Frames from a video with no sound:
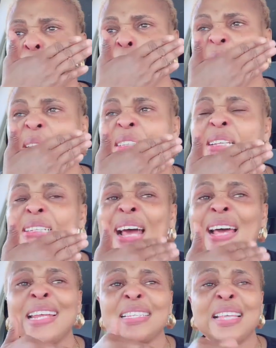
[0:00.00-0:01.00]
Person
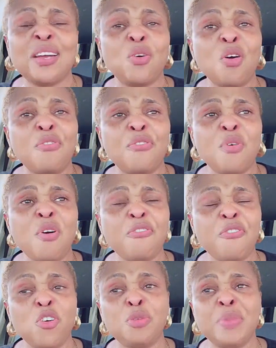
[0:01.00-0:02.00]
that they say
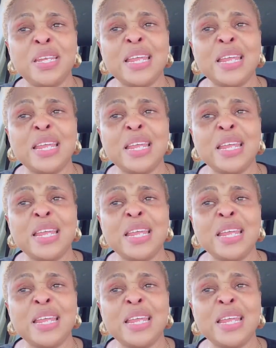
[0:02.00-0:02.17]
GoFundMe,